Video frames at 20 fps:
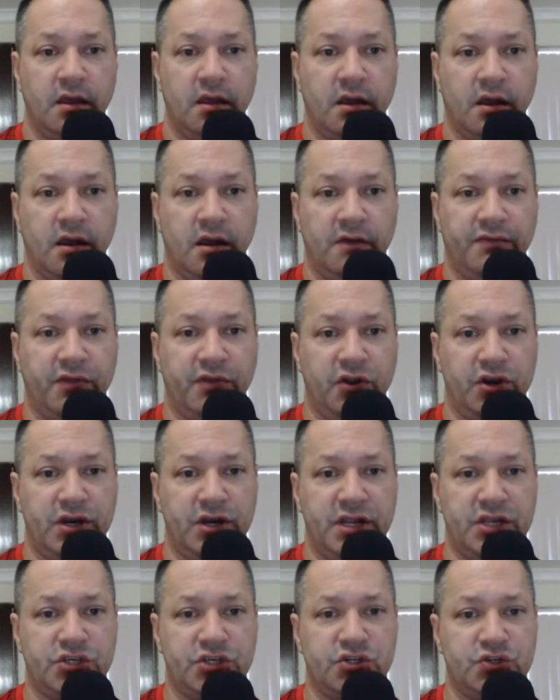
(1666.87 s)
If there are
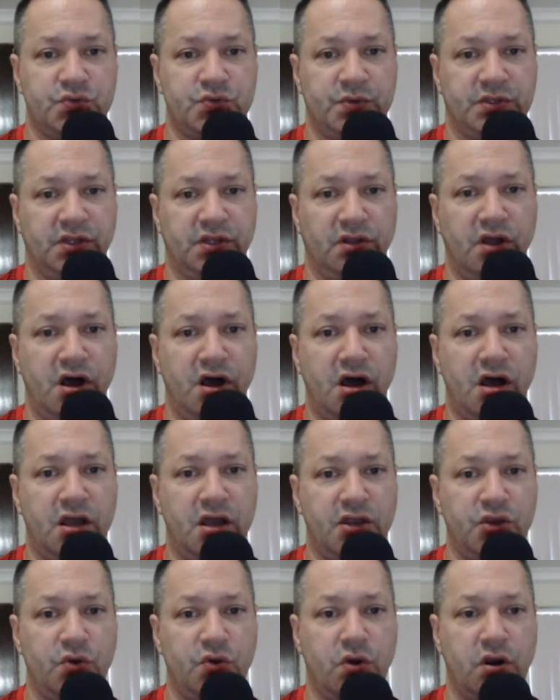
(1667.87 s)
any issues with the law
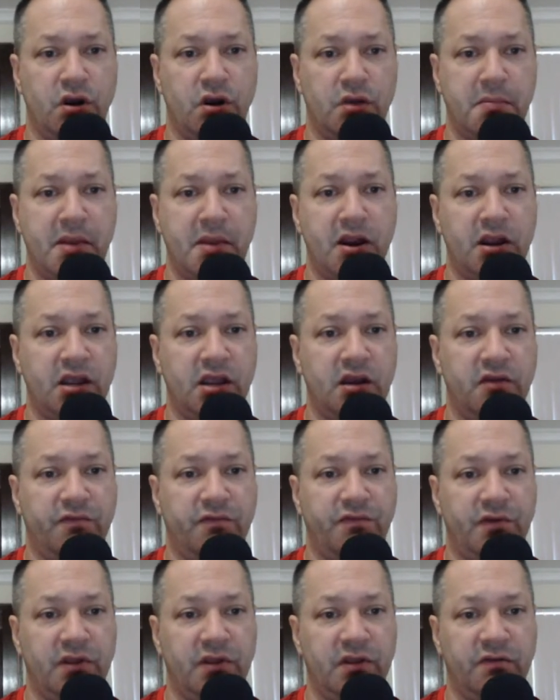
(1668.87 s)
and you are an American
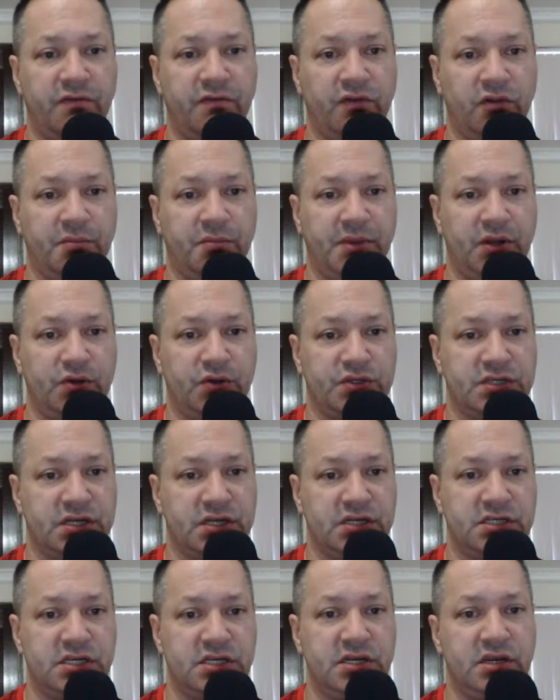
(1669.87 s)
and Filipino
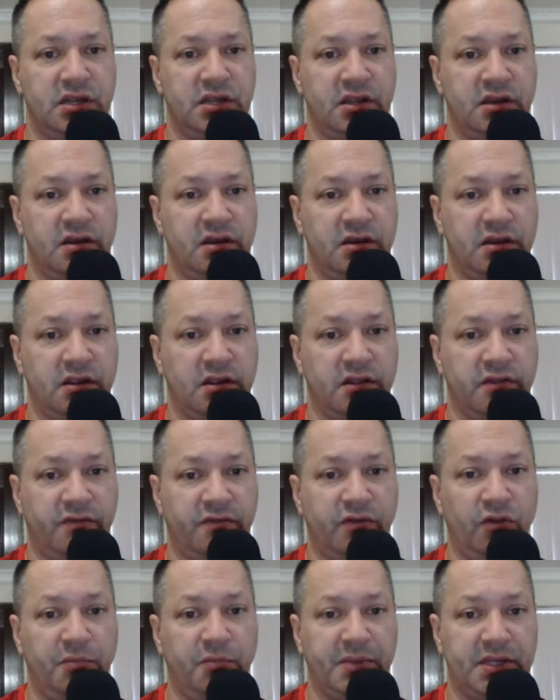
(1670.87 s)
citizen in the
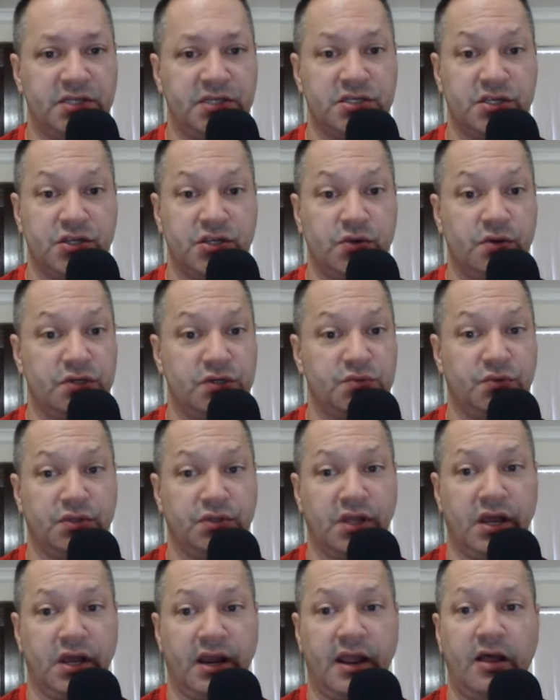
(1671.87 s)
Philippines, the U.S. will
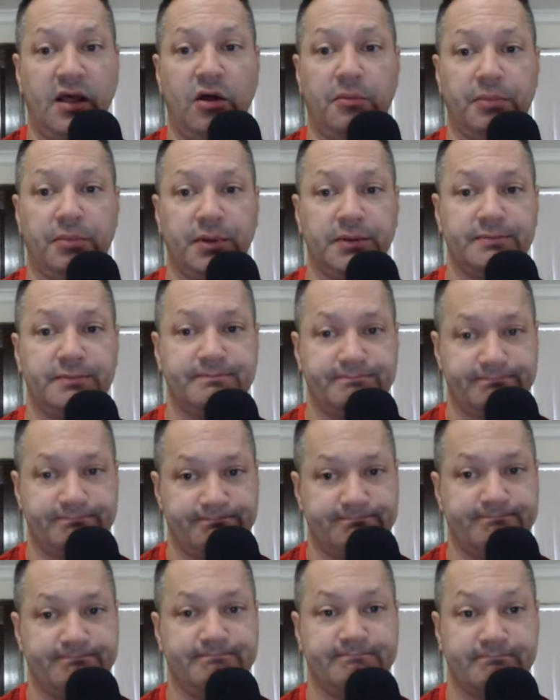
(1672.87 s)
not help.
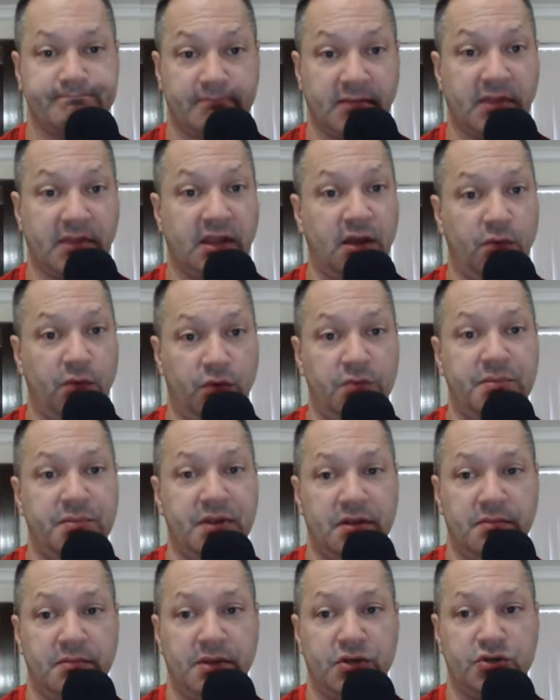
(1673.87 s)
That would
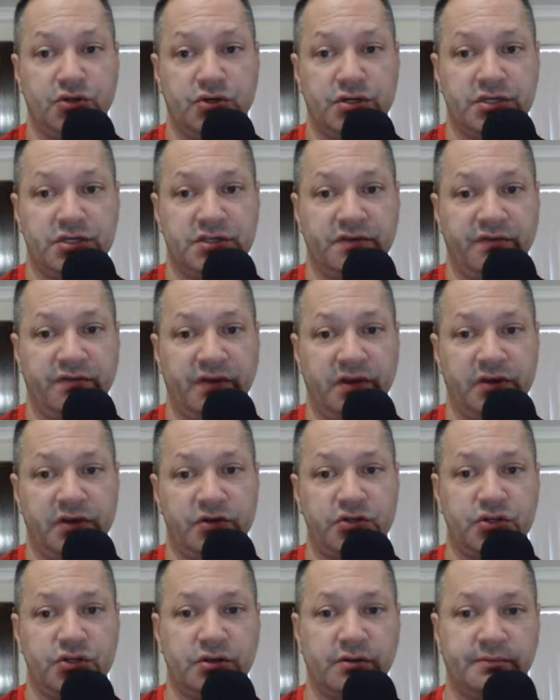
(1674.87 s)
be a major
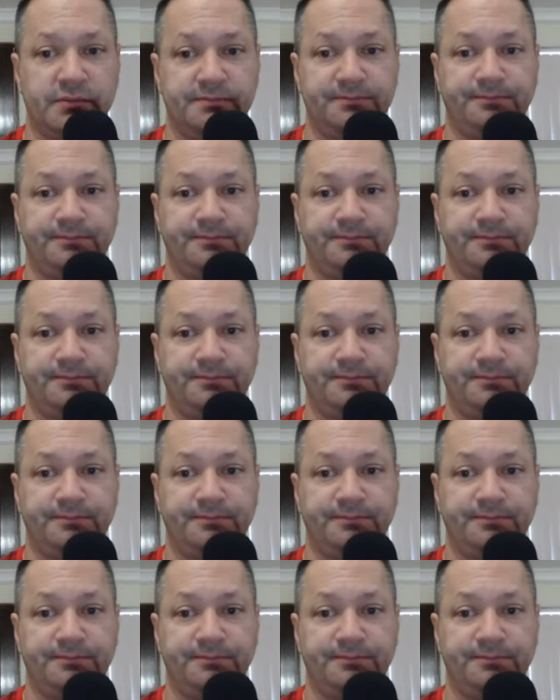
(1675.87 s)
disadvantage, yeah.